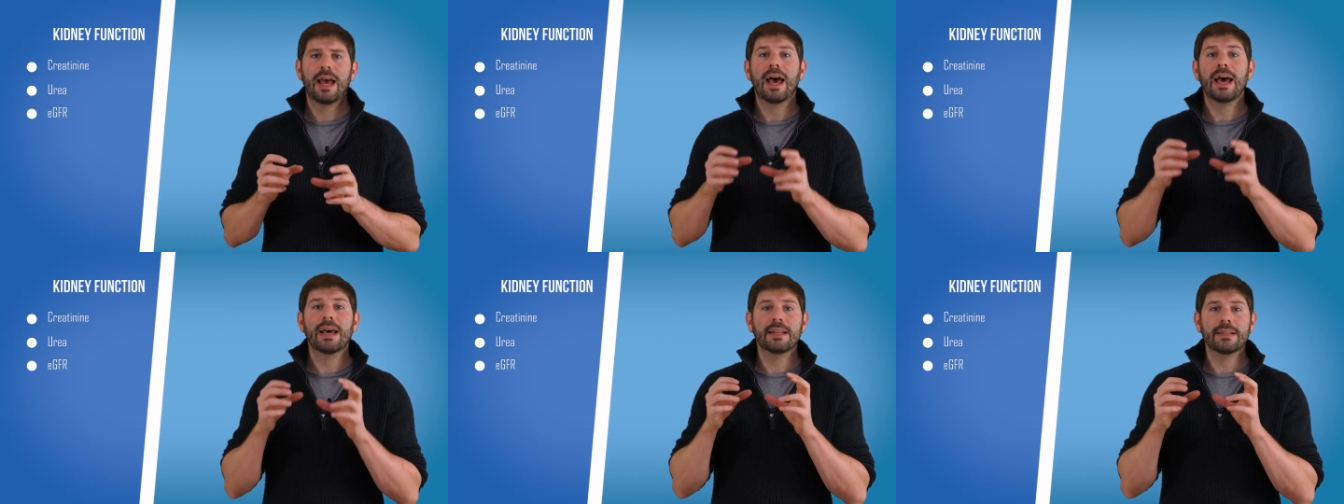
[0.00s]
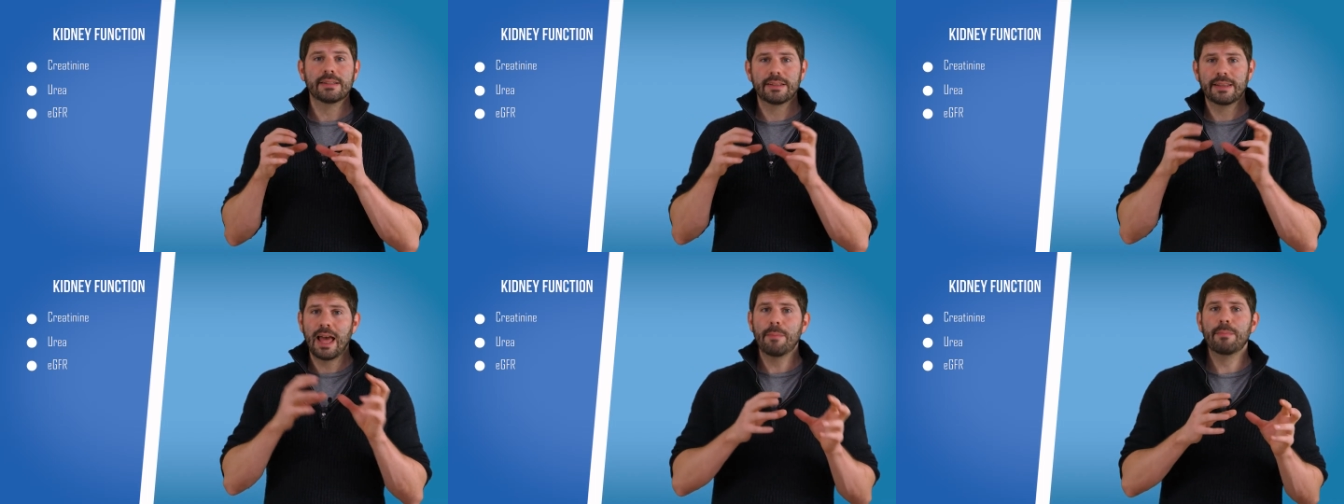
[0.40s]
and
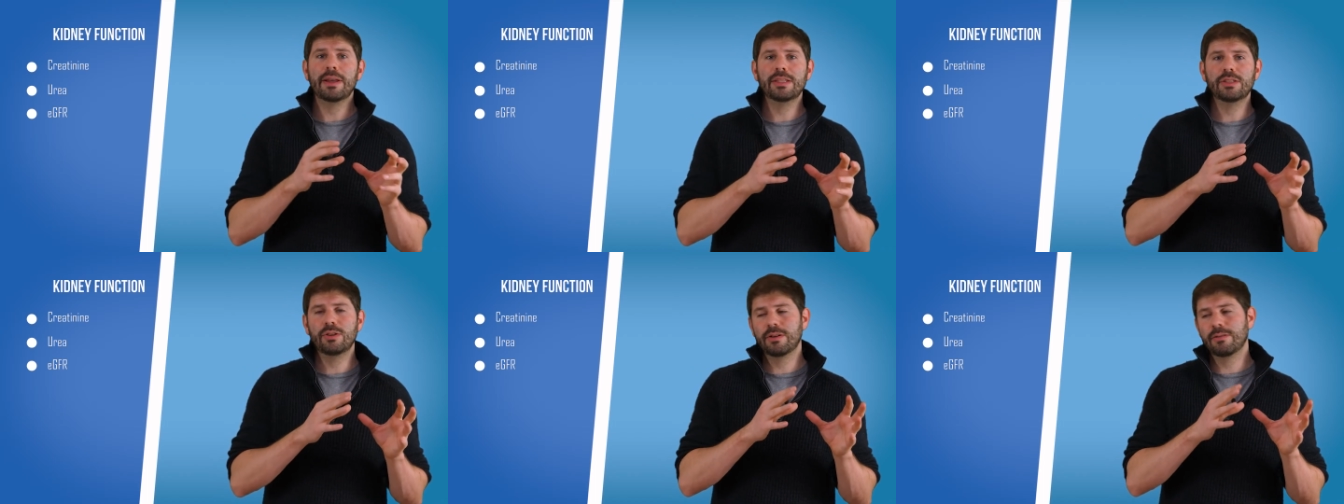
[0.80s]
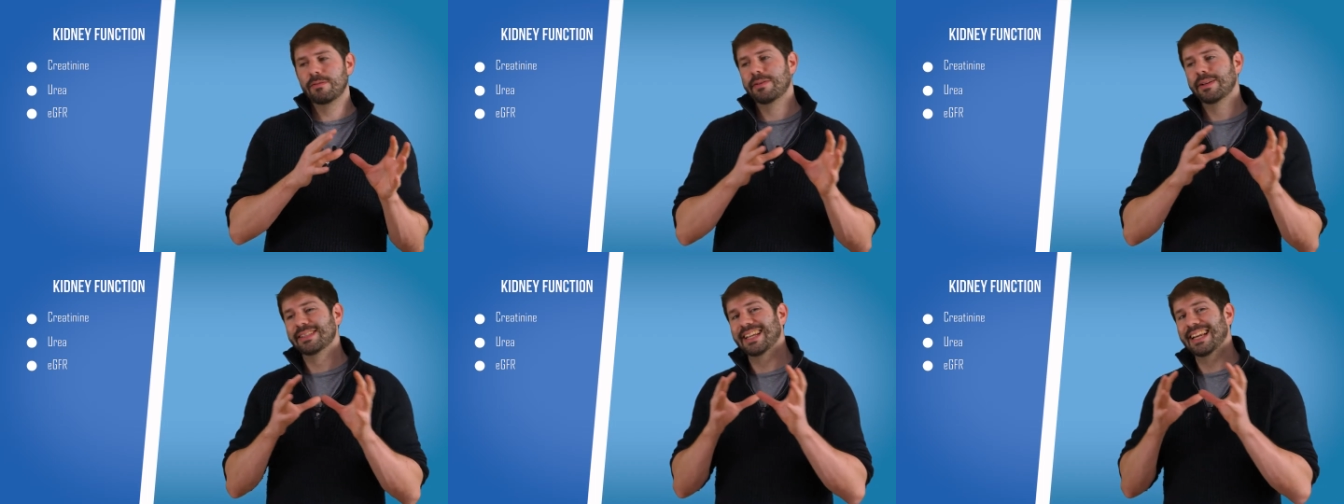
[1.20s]
that means you can
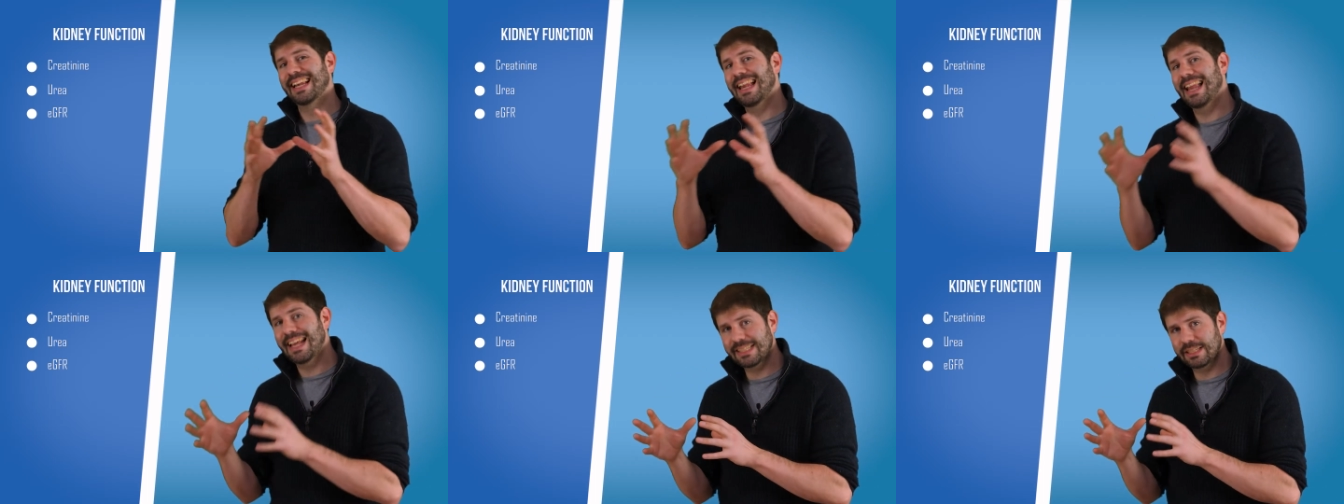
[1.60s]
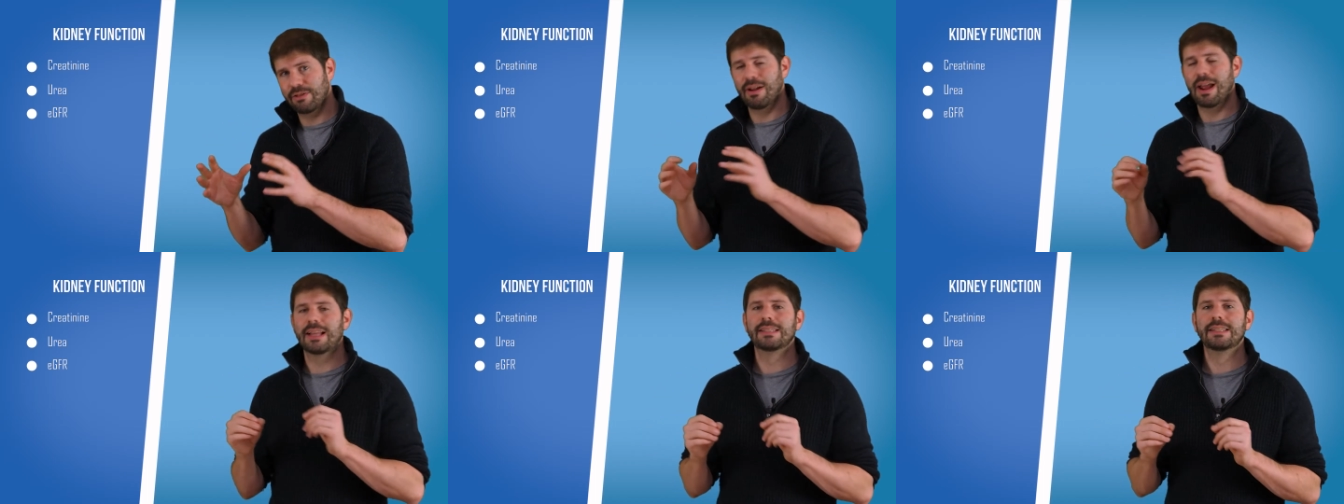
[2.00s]
filter less
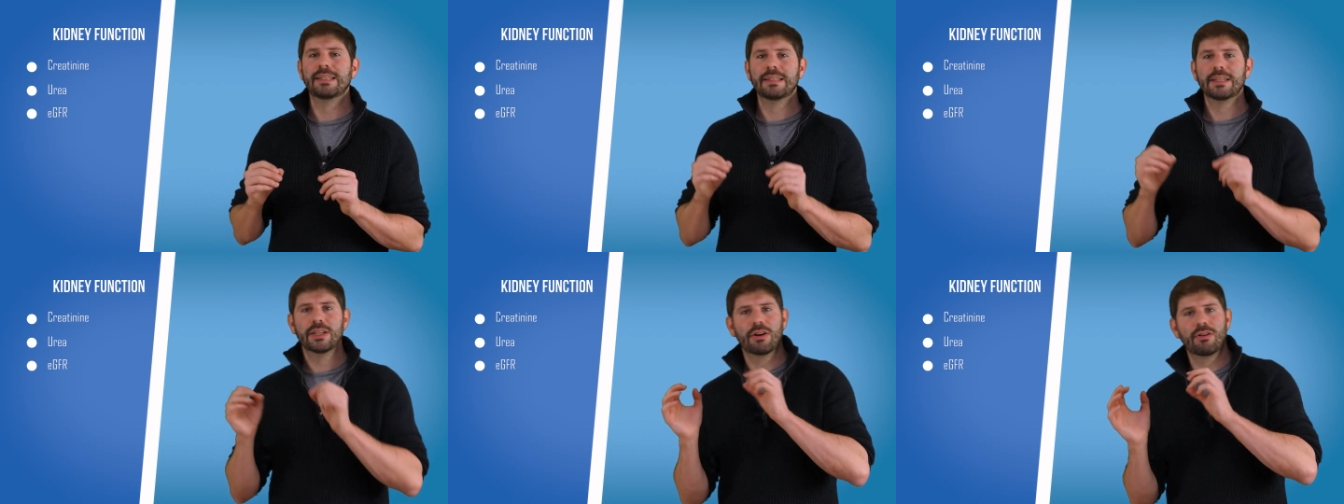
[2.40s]
creatinine.